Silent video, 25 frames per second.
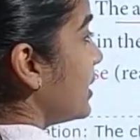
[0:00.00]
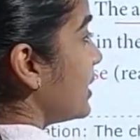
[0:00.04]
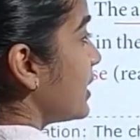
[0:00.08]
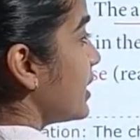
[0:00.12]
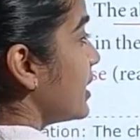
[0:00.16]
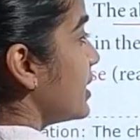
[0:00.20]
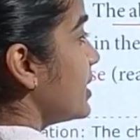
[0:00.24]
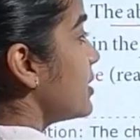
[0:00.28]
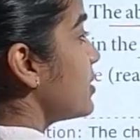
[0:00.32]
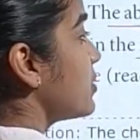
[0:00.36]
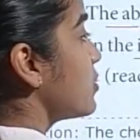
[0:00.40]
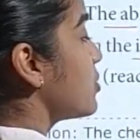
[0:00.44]

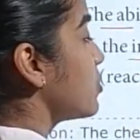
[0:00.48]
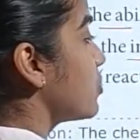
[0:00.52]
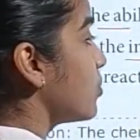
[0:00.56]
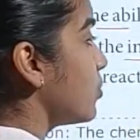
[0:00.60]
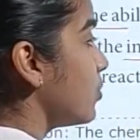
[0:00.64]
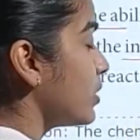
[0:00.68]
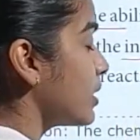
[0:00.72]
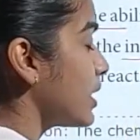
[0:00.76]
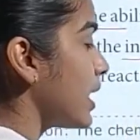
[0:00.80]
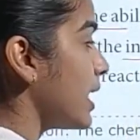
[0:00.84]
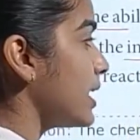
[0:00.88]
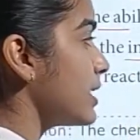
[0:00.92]
is known
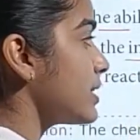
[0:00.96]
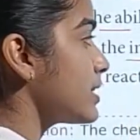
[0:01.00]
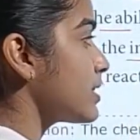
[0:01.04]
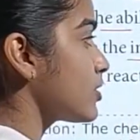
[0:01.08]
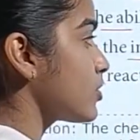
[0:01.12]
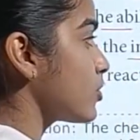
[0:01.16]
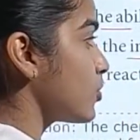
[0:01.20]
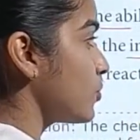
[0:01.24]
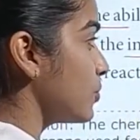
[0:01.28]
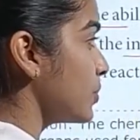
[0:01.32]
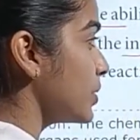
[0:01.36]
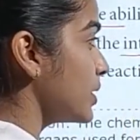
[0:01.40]
as
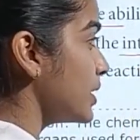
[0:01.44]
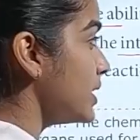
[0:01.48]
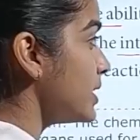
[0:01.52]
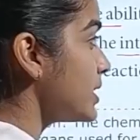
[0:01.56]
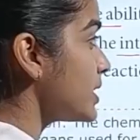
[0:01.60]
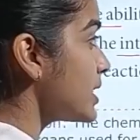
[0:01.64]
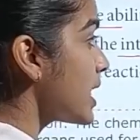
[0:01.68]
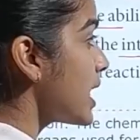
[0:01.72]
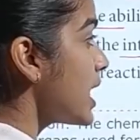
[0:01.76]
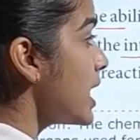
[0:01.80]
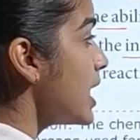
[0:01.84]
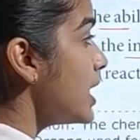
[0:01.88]
stimulus.
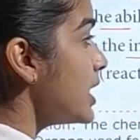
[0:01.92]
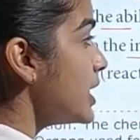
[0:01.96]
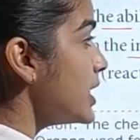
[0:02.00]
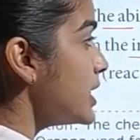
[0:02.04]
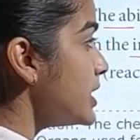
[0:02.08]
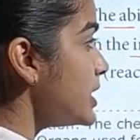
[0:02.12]
Each